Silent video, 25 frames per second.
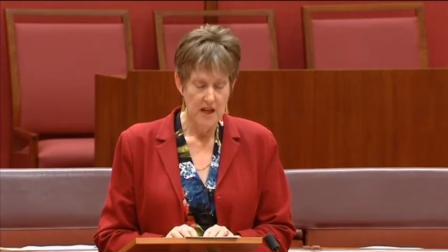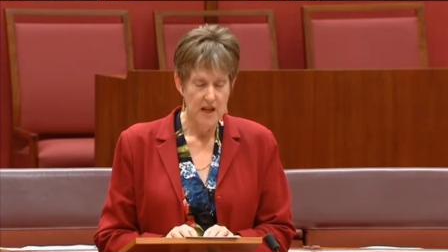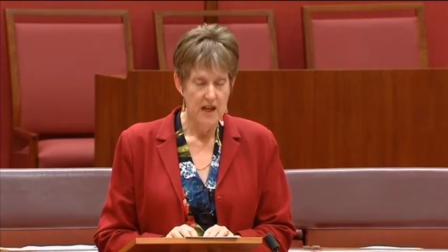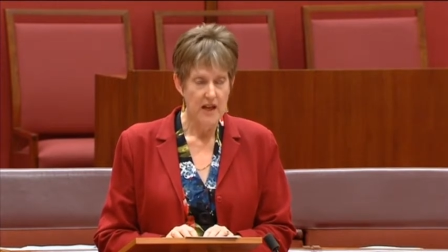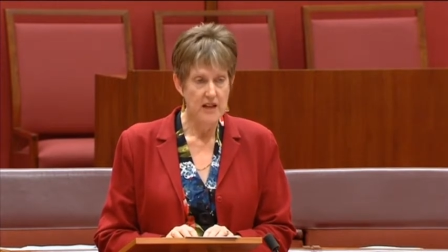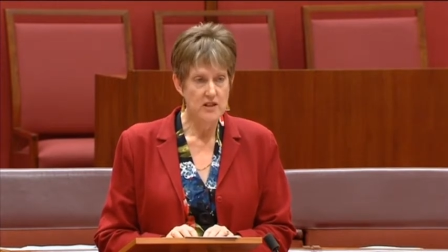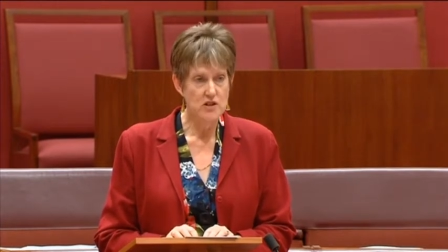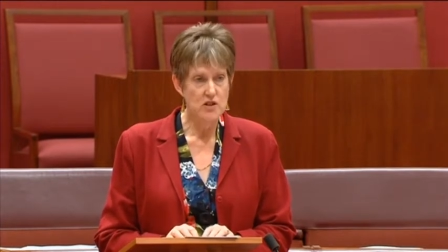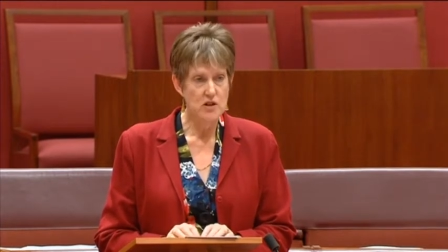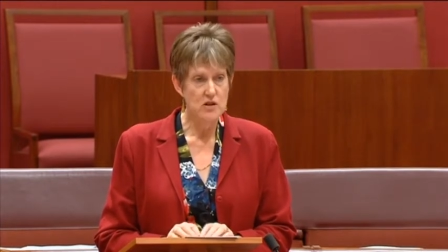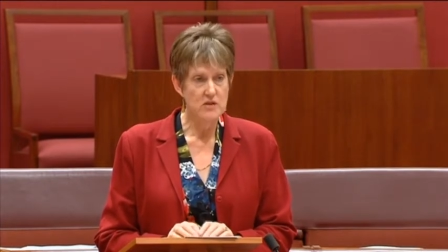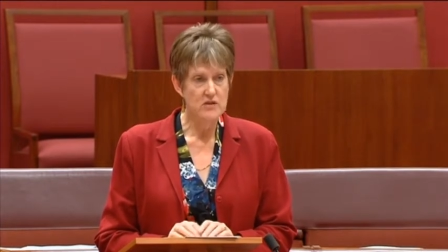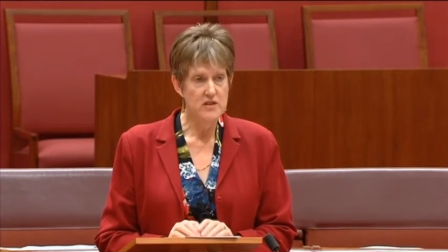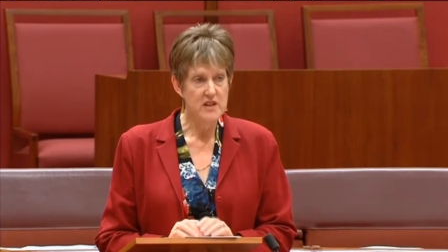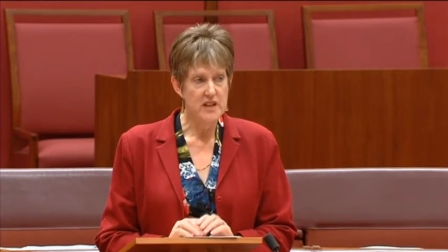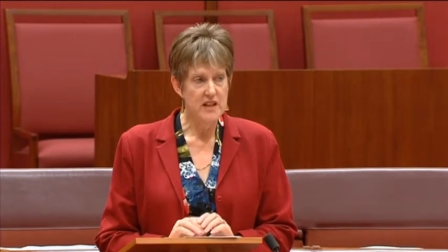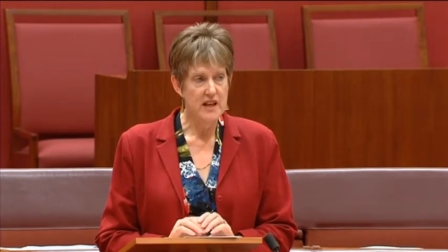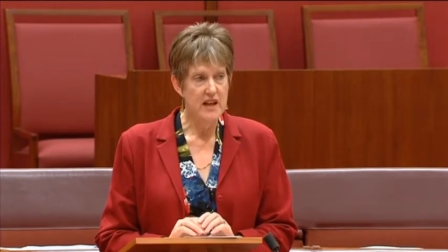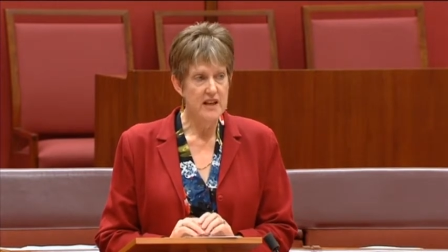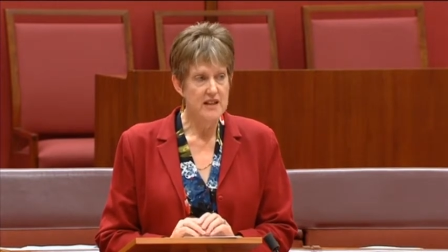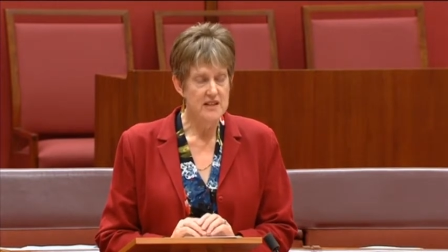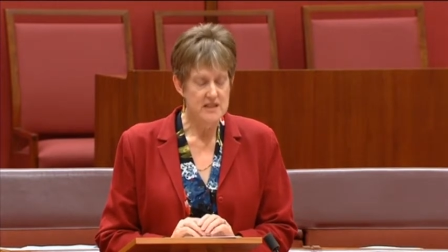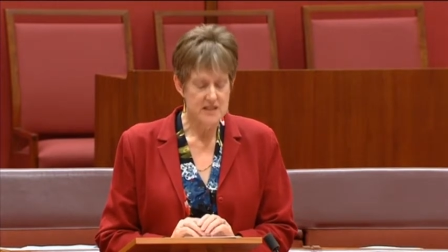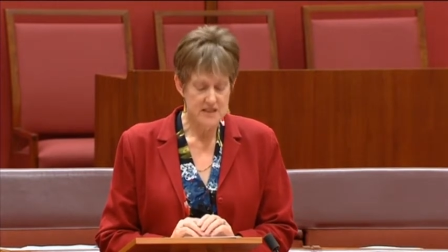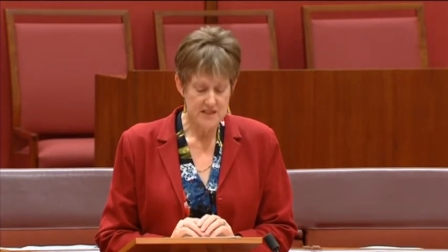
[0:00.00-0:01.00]
And over the
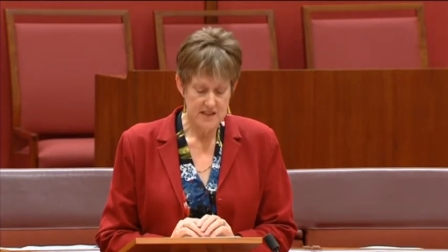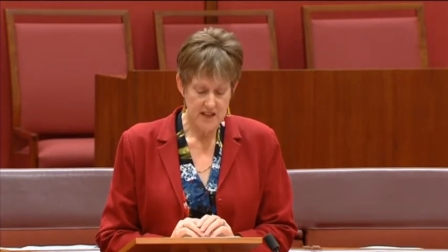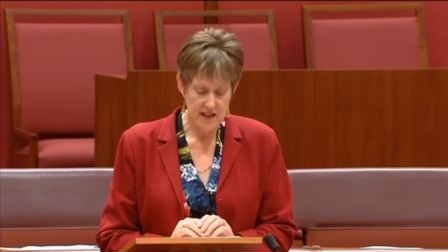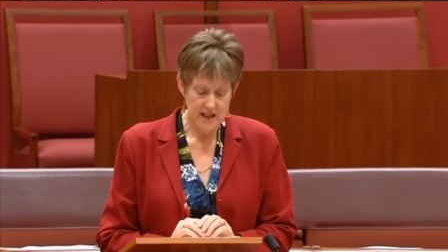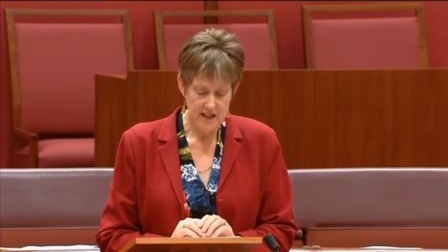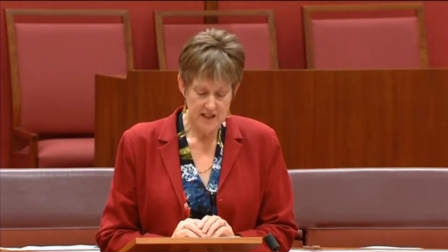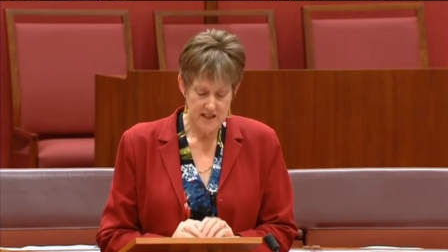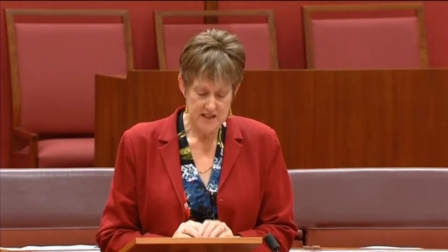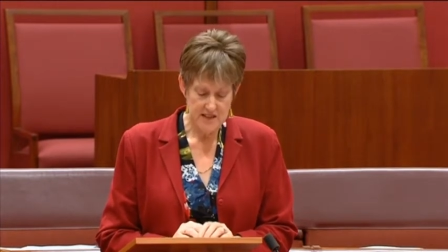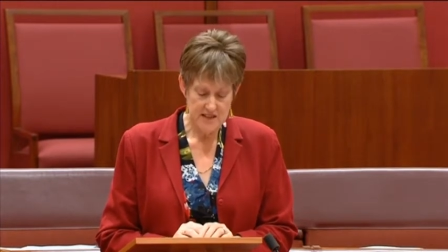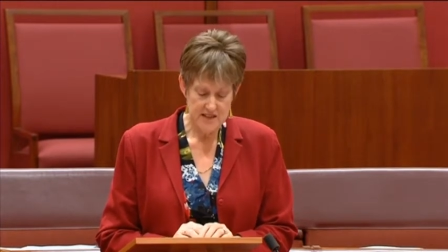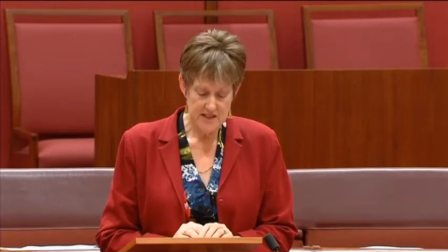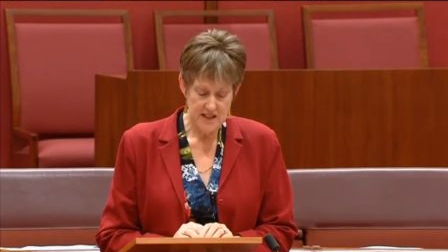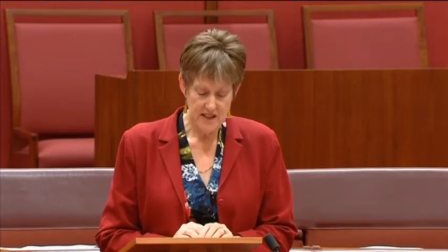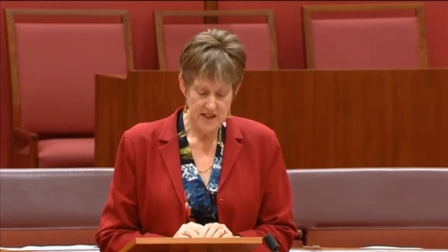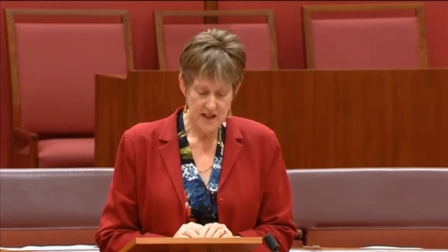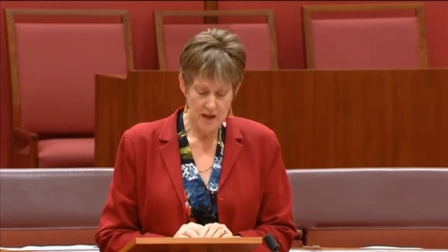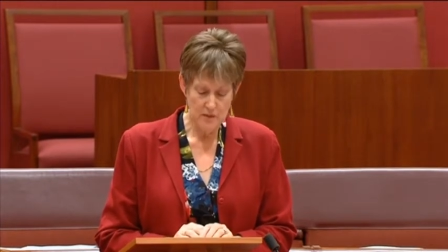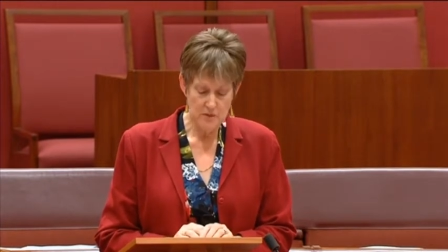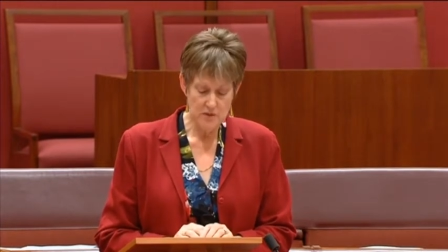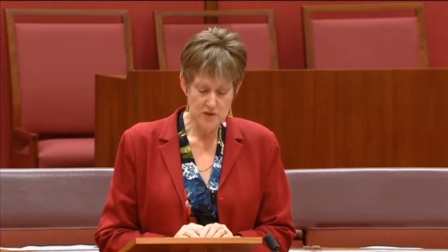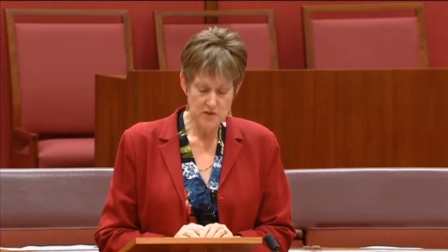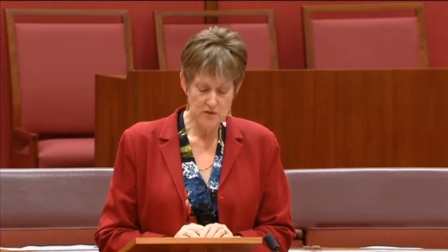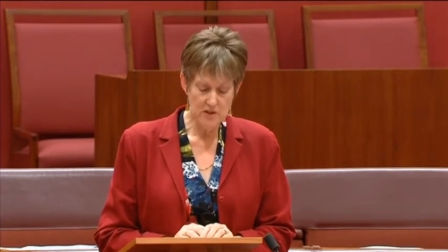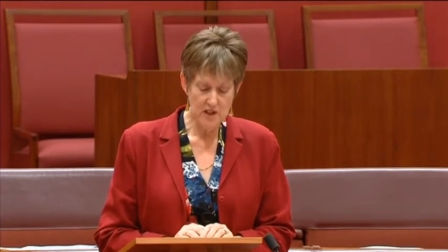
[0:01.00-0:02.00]
eight days, they
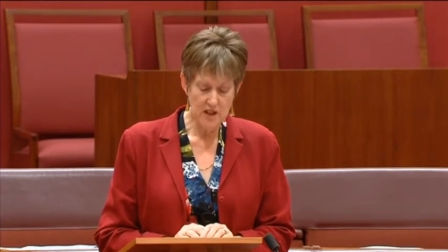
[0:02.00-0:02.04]
come to